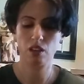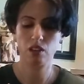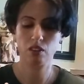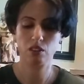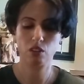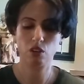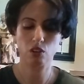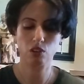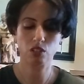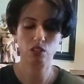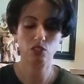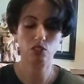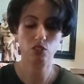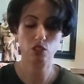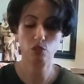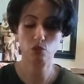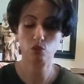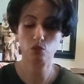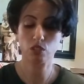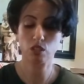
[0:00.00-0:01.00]
No, they
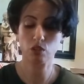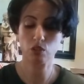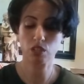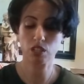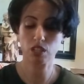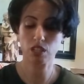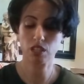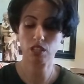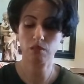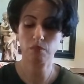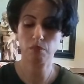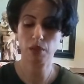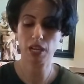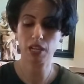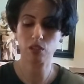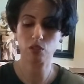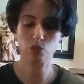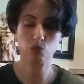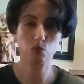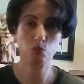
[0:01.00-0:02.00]
try to relocate it
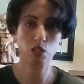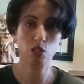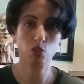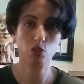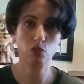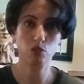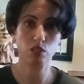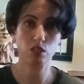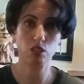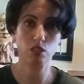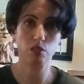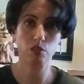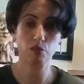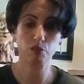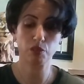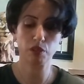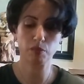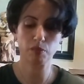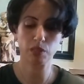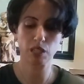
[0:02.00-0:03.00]
back to make sure they
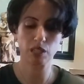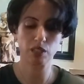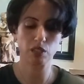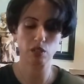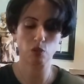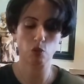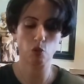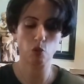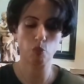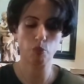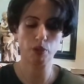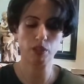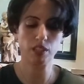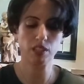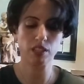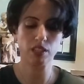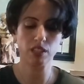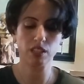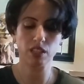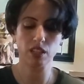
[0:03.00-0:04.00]
confirm that. They open
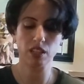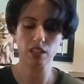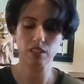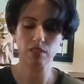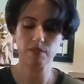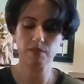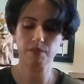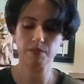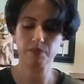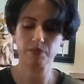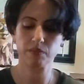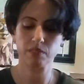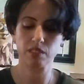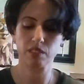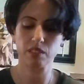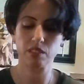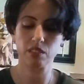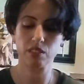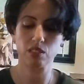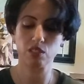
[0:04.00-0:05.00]
it again.
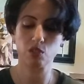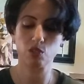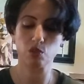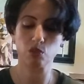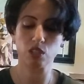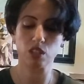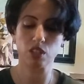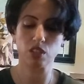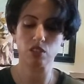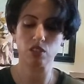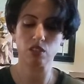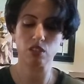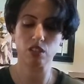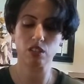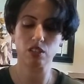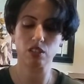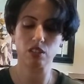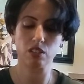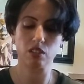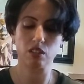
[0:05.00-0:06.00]
This is dislocated
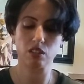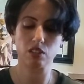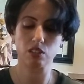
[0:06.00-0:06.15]
already.